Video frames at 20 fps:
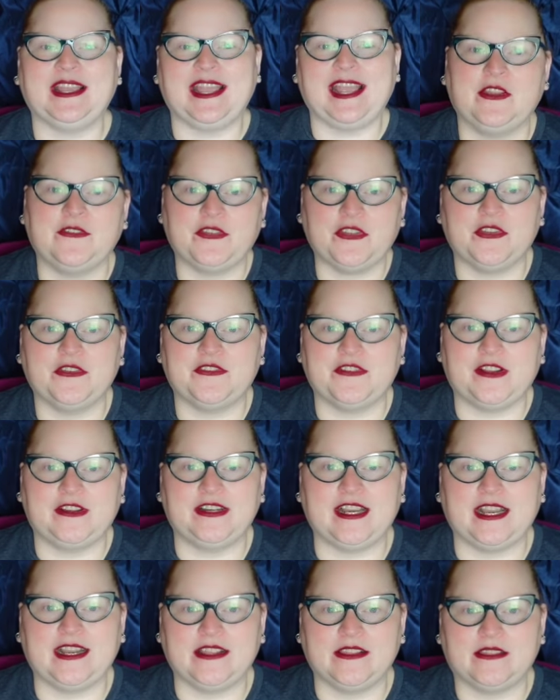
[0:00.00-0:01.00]
If you have
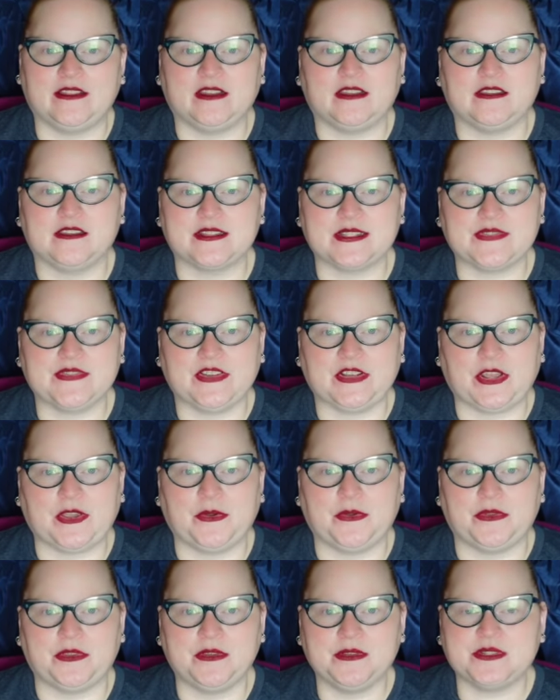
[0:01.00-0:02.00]
found anything in this
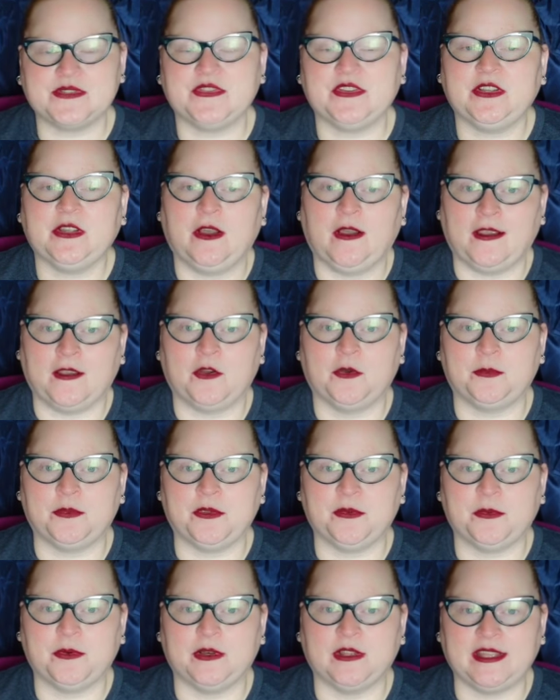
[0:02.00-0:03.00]
video useful, I hope
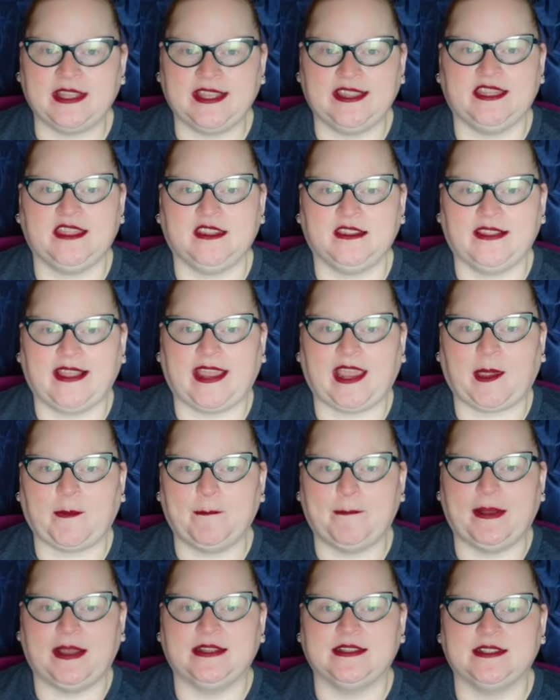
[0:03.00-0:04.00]
you will hit the like
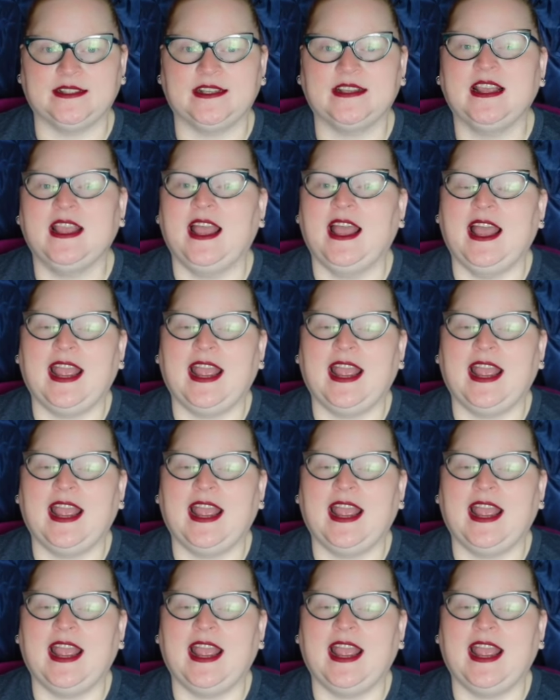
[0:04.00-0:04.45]
button